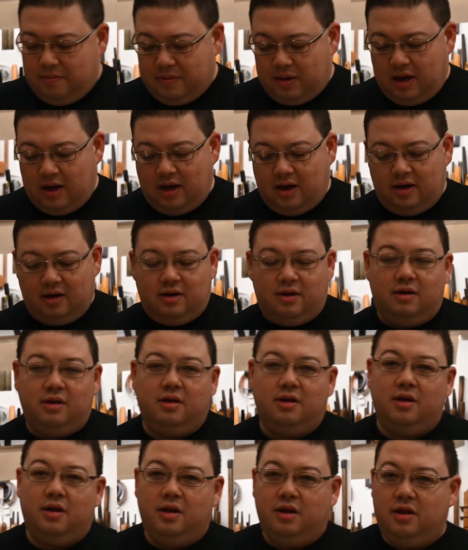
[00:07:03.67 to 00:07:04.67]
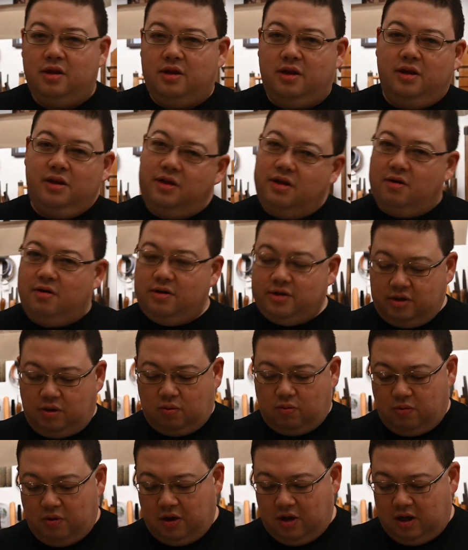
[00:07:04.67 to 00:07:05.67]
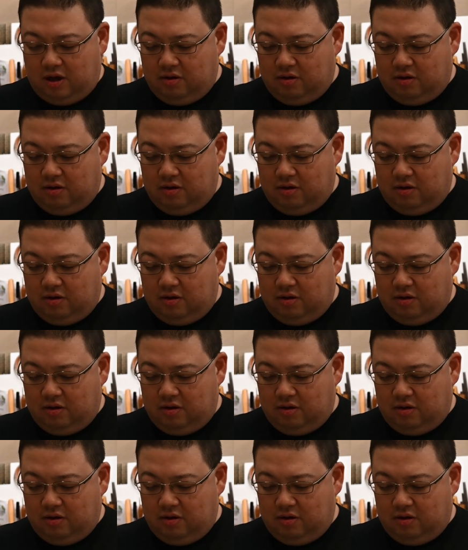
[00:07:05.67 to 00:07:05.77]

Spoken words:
And there's a really